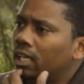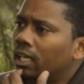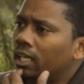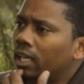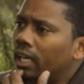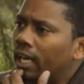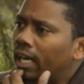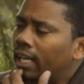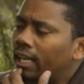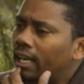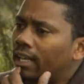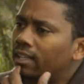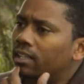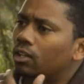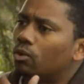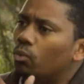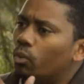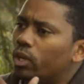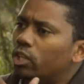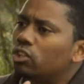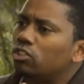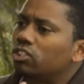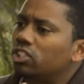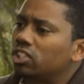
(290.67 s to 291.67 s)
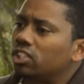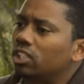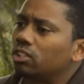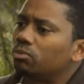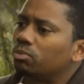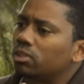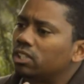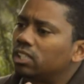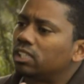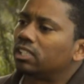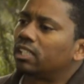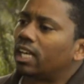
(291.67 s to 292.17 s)
And I think when you sit
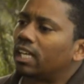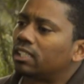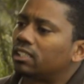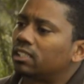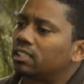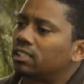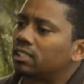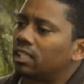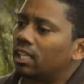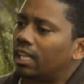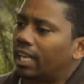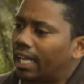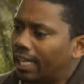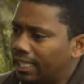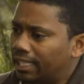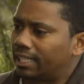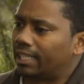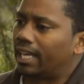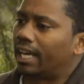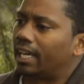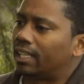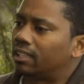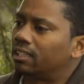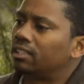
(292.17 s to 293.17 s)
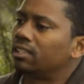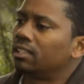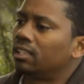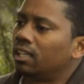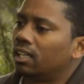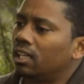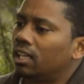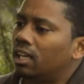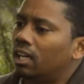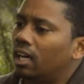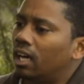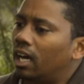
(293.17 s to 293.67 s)
with stats like that,
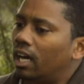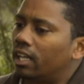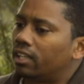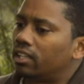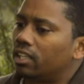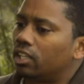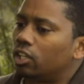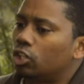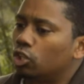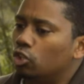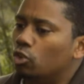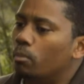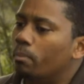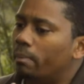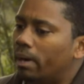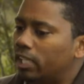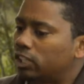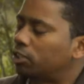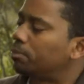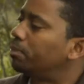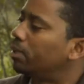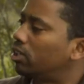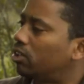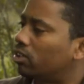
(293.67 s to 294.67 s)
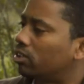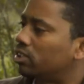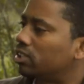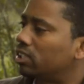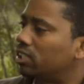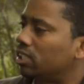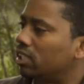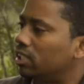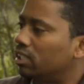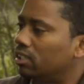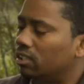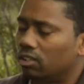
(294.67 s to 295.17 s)
I think you must be
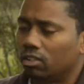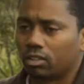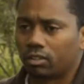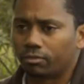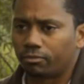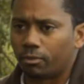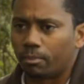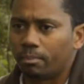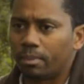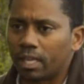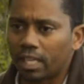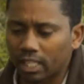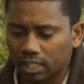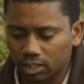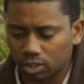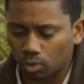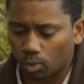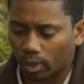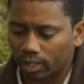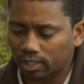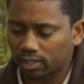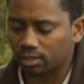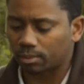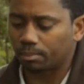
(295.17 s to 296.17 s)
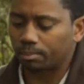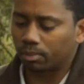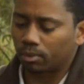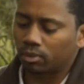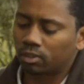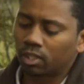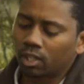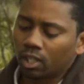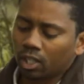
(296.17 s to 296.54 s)
concerned. Look, for me, it's quite simple.